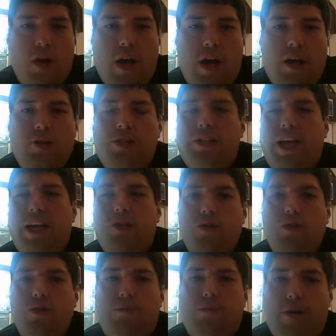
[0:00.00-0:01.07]
understand
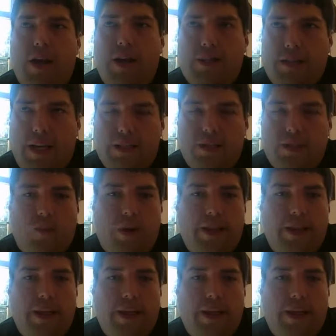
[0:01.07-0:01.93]
due process and what